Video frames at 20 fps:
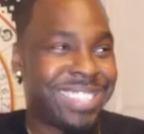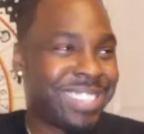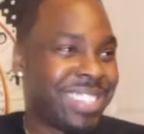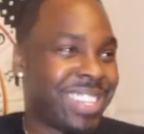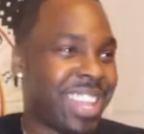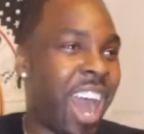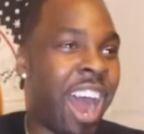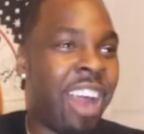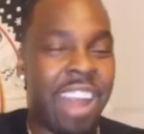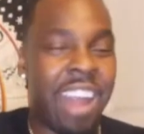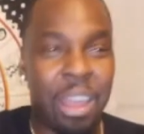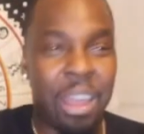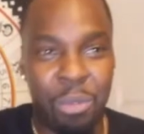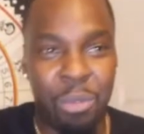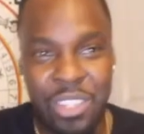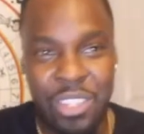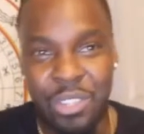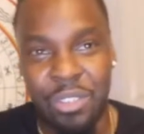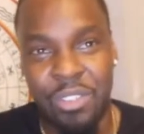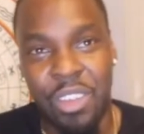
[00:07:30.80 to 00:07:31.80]
All right,
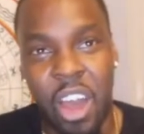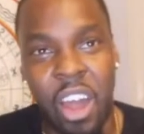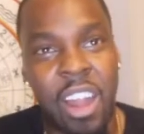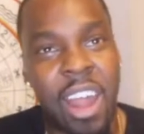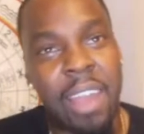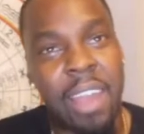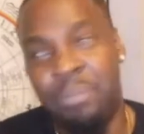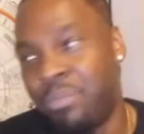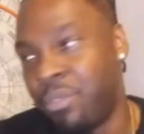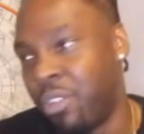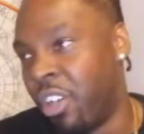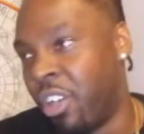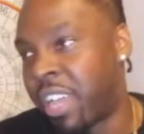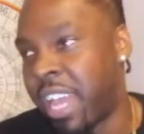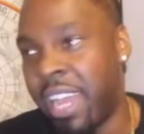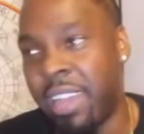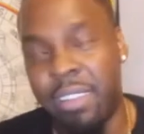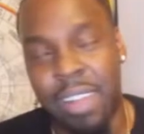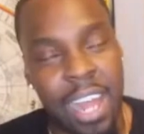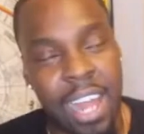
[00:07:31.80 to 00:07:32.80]

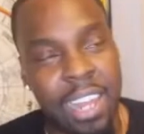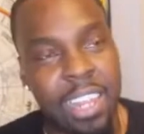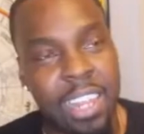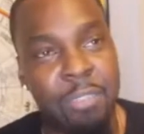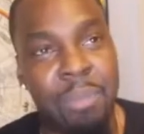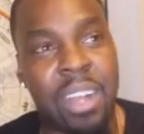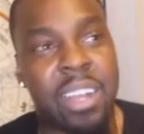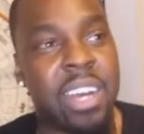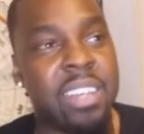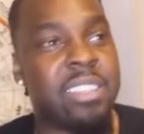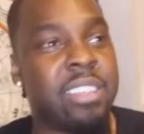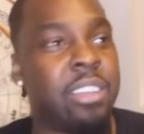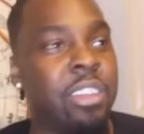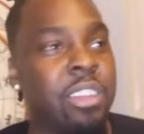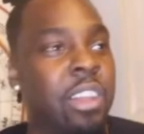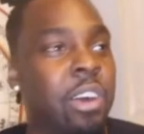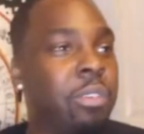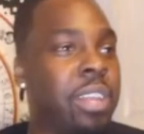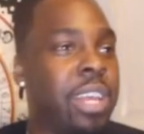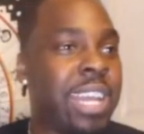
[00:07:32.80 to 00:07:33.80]
okay, I'll leave my cousin
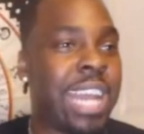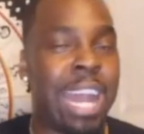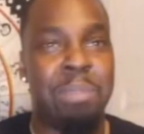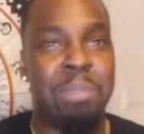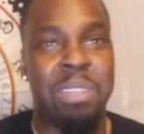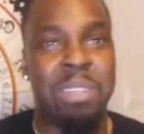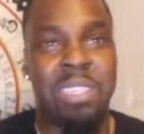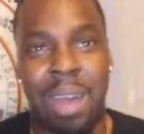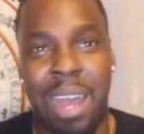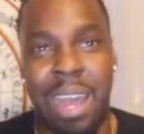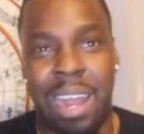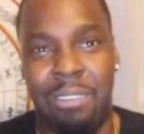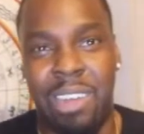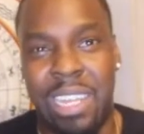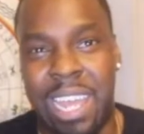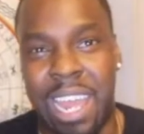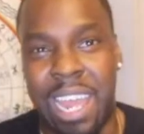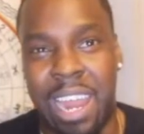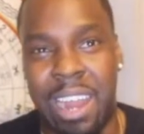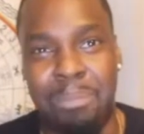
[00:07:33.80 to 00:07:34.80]
alone. It got to be somebody I really
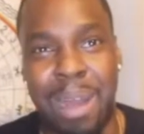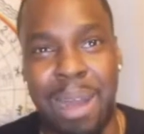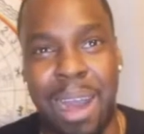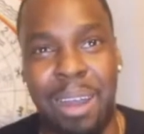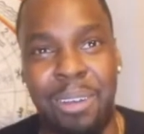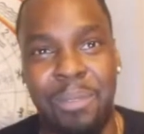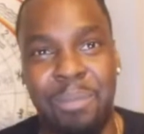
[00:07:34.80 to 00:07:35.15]
care about.